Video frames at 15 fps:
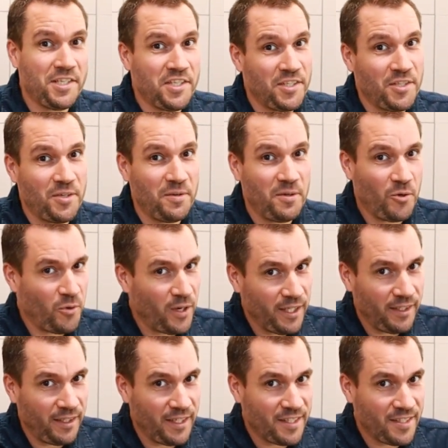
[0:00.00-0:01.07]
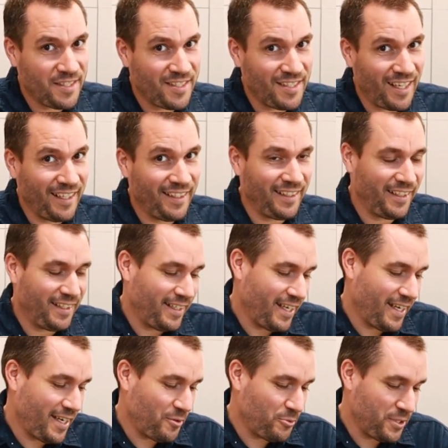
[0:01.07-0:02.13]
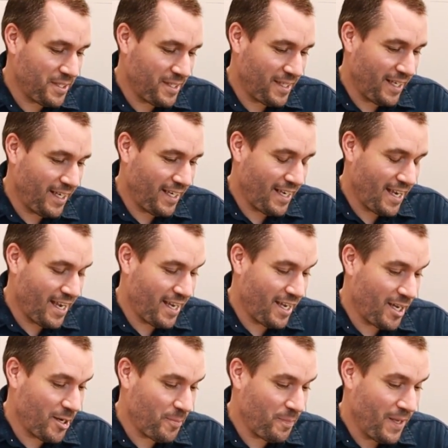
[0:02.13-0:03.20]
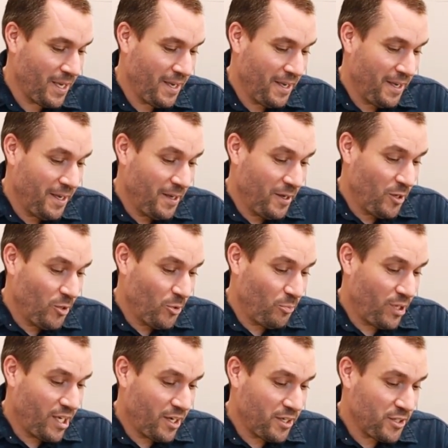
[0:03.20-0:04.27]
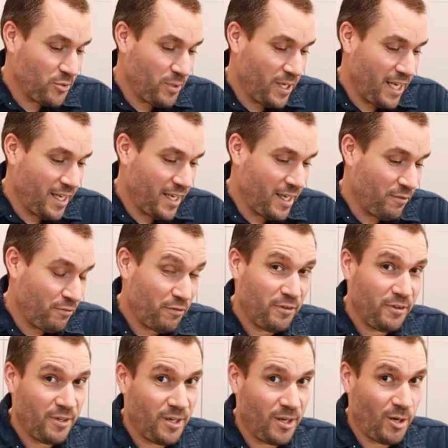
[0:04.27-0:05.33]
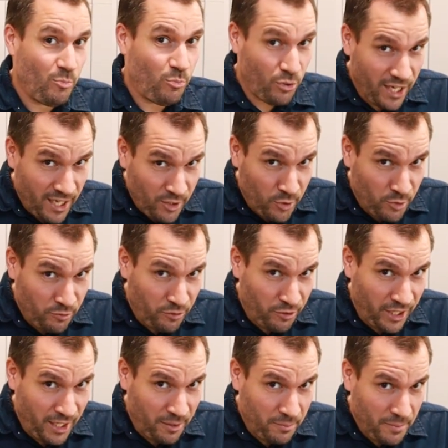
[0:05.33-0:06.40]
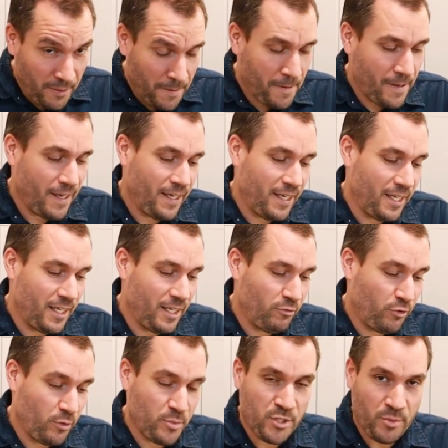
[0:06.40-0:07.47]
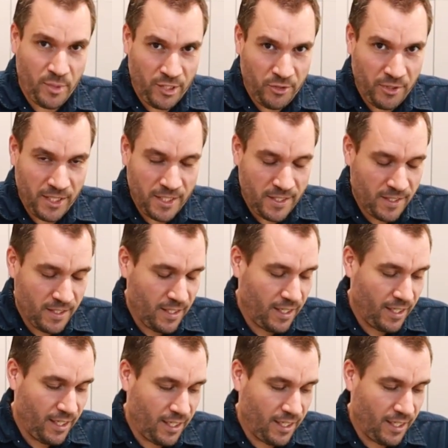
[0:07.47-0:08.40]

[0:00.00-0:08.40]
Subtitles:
is quite an exciting day, I would say, because we have a brand new frame from Symetrics,